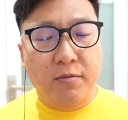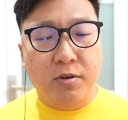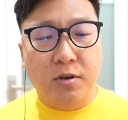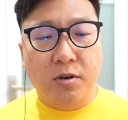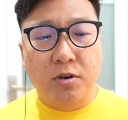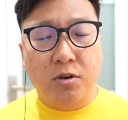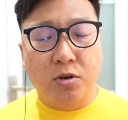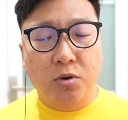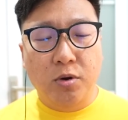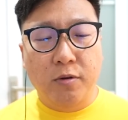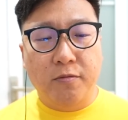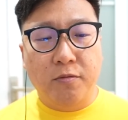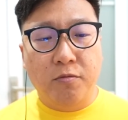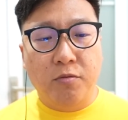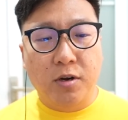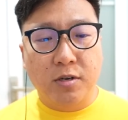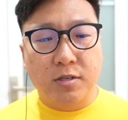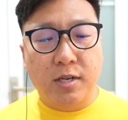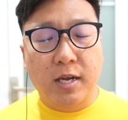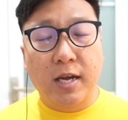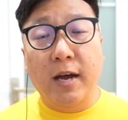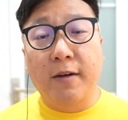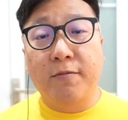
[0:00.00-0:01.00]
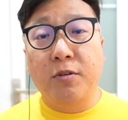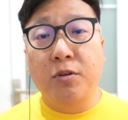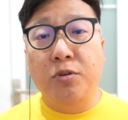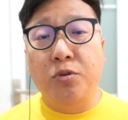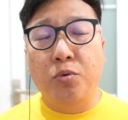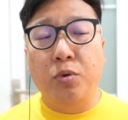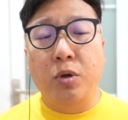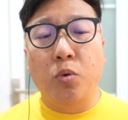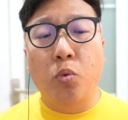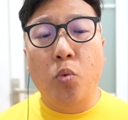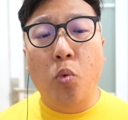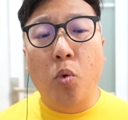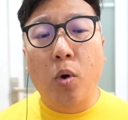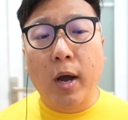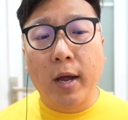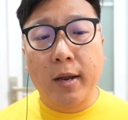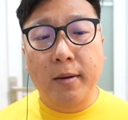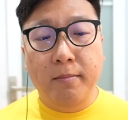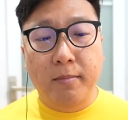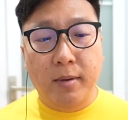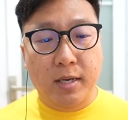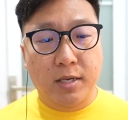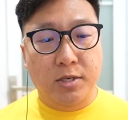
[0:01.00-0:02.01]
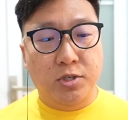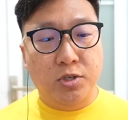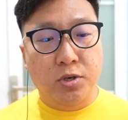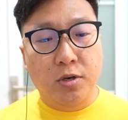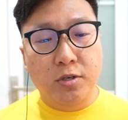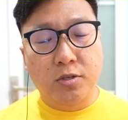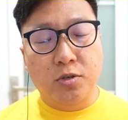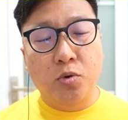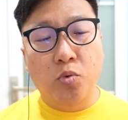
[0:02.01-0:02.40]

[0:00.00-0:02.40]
We're gonna go with Rock Slide after doing one Mud Shot.